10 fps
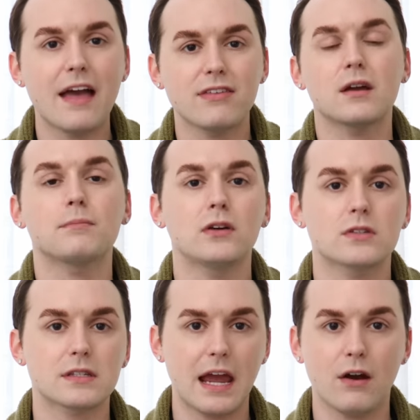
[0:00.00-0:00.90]
I think it
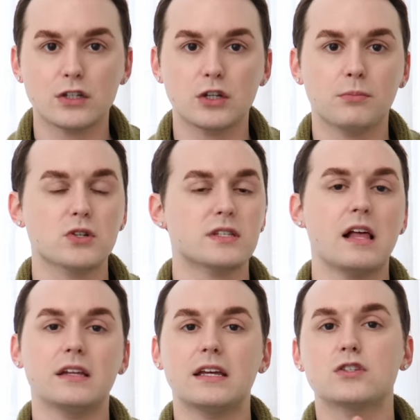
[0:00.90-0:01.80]
builds character,
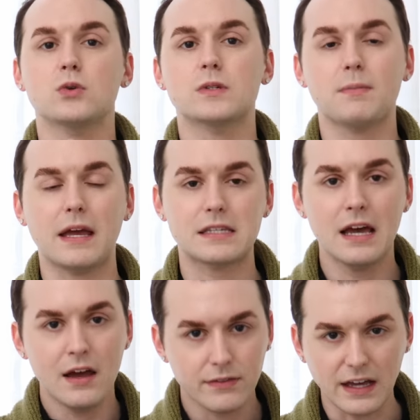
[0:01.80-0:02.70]
personality into a space.
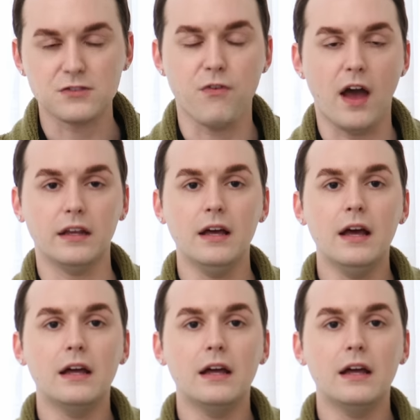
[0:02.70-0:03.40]
That's fine.